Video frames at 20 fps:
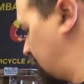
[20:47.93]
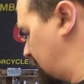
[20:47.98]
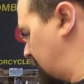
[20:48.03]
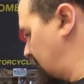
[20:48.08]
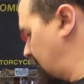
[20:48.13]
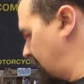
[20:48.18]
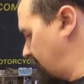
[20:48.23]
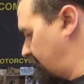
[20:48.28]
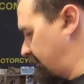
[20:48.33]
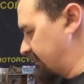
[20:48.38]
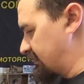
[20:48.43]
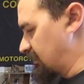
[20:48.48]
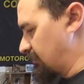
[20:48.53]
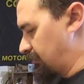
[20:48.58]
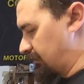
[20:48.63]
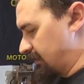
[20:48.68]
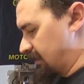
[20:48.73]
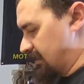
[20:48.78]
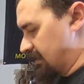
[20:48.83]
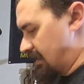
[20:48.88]

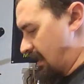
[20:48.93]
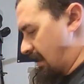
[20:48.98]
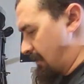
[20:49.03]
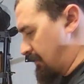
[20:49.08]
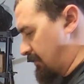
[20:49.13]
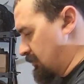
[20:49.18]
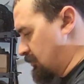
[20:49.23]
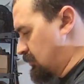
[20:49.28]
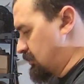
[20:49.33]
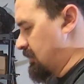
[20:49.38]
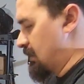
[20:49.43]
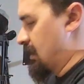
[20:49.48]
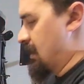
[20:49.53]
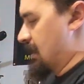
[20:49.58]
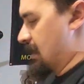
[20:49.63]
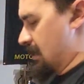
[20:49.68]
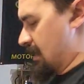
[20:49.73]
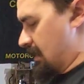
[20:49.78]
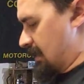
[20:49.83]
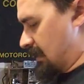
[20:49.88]
visibly damaged
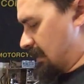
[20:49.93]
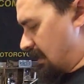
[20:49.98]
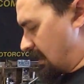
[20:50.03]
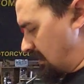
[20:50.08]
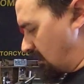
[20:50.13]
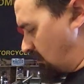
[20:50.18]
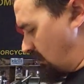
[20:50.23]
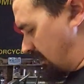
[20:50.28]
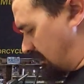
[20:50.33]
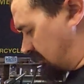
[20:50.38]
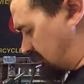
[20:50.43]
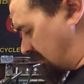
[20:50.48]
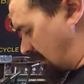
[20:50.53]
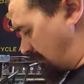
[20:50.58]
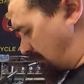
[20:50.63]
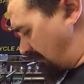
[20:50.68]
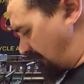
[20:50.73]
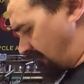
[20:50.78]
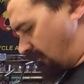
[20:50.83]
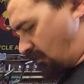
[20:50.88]
in any way,
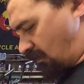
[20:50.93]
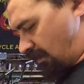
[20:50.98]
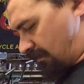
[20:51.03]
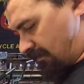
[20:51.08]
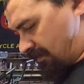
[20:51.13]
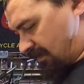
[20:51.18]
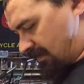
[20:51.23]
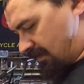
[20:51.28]
shape, or form.